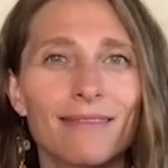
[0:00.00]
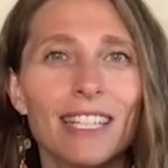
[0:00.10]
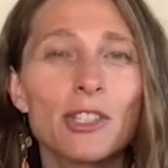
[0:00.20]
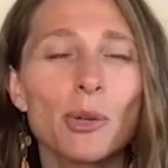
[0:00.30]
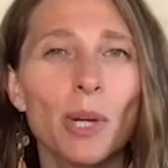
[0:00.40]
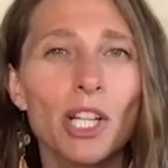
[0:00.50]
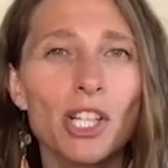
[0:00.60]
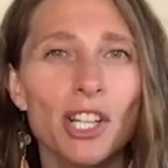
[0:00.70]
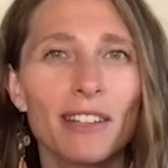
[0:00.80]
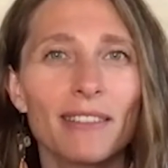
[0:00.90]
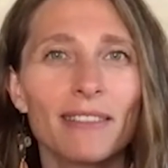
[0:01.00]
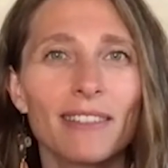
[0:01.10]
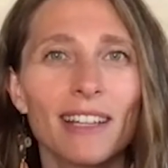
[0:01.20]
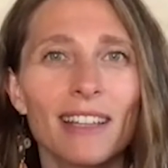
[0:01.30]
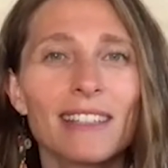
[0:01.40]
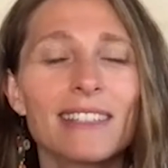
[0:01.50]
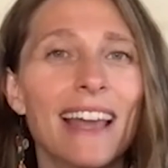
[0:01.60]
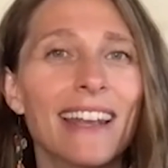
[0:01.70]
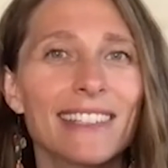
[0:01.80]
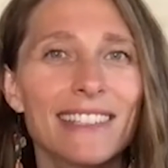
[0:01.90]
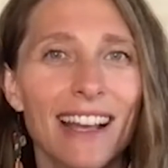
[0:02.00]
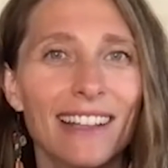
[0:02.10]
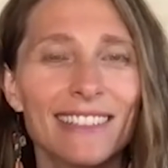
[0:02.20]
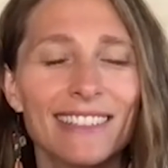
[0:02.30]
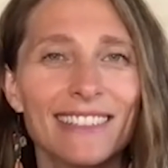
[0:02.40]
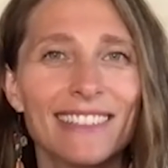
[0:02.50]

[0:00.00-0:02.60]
intuition, the setting sun.